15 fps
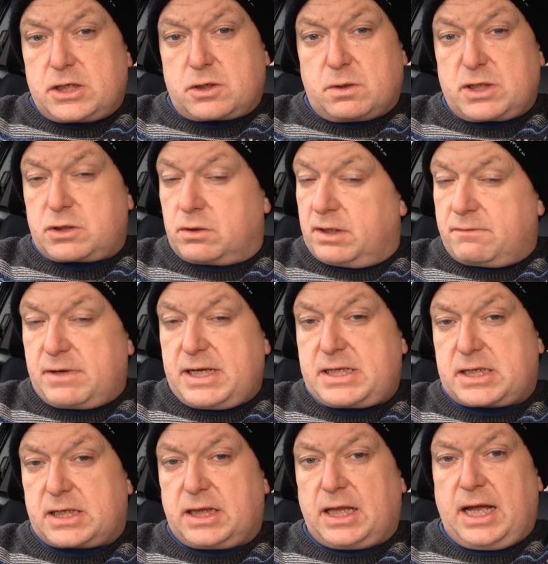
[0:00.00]
so it's only
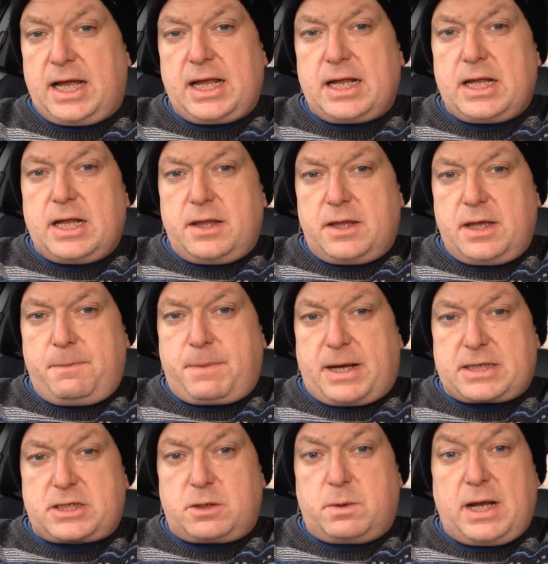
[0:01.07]
recently that he
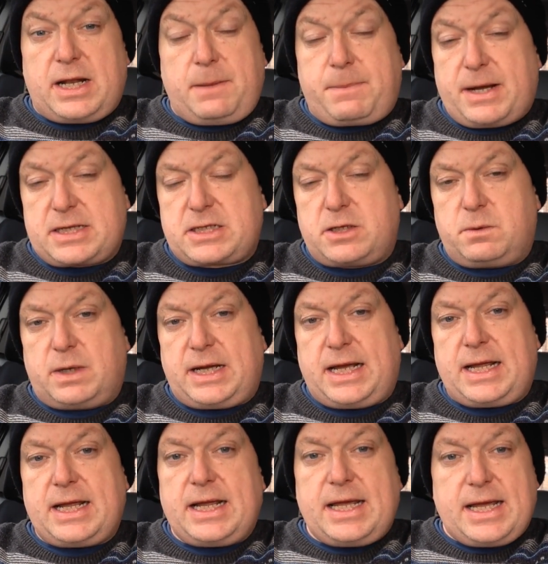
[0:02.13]
passed away, and he passed
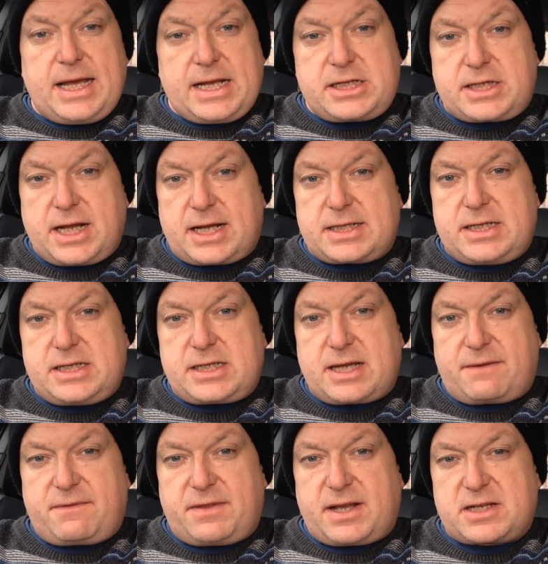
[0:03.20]
away aged 97.